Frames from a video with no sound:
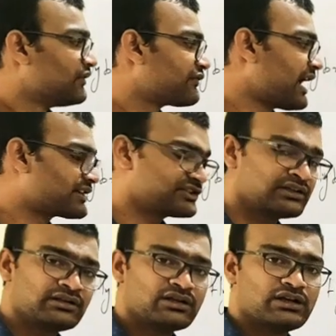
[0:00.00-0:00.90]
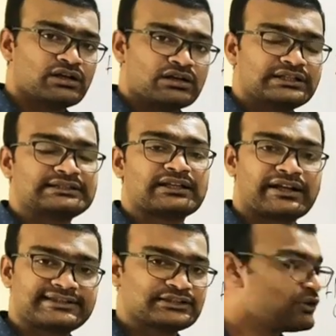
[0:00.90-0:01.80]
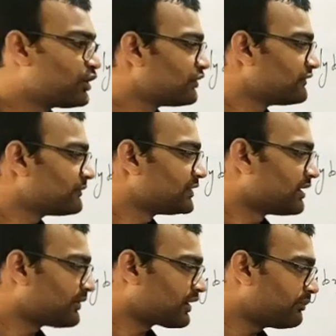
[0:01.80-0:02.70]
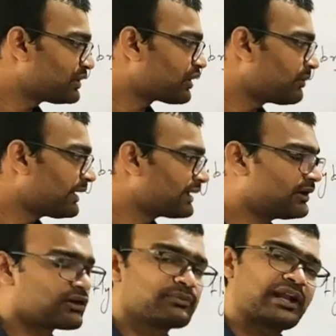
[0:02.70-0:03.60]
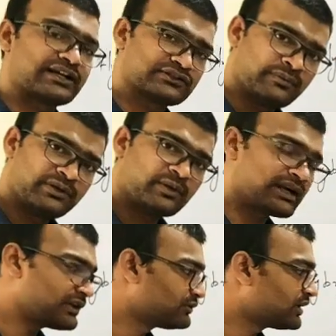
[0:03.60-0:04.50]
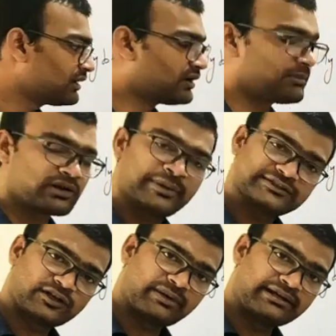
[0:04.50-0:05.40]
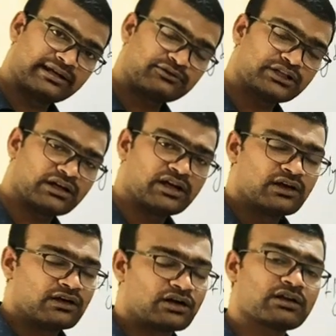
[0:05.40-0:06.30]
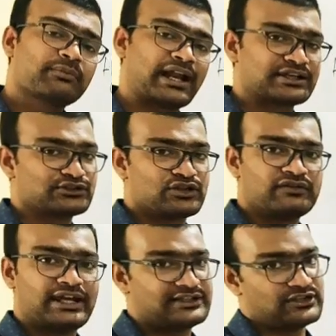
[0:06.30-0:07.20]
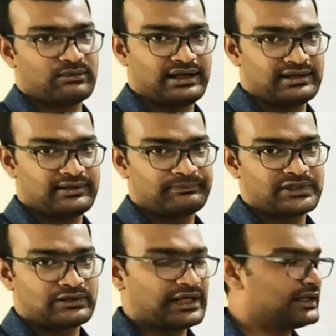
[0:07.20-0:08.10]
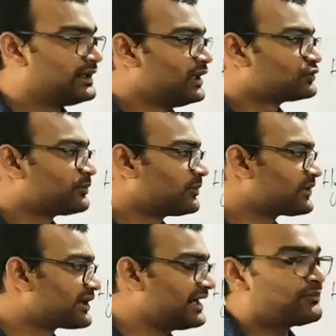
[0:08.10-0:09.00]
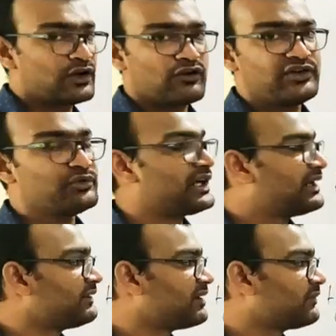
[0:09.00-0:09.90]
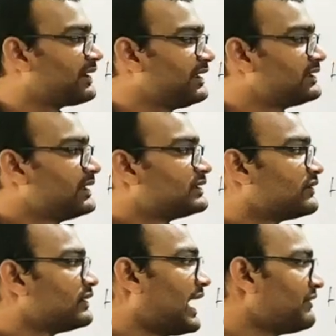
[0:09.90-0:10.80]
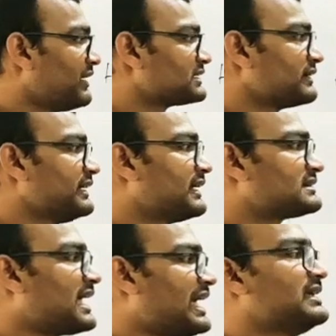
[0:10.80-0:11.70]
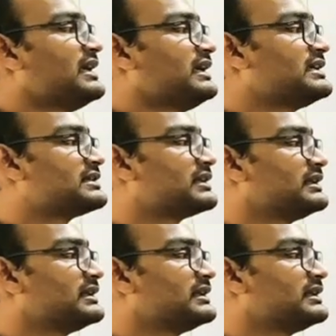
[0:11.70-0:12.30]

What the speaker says: fraction, it is the ratio of number of p orbital or fraction of p orbital to the number of s orbital to the or fraction of s orbital. Okay, so from trick point of view we can remember it, the hybridization index I is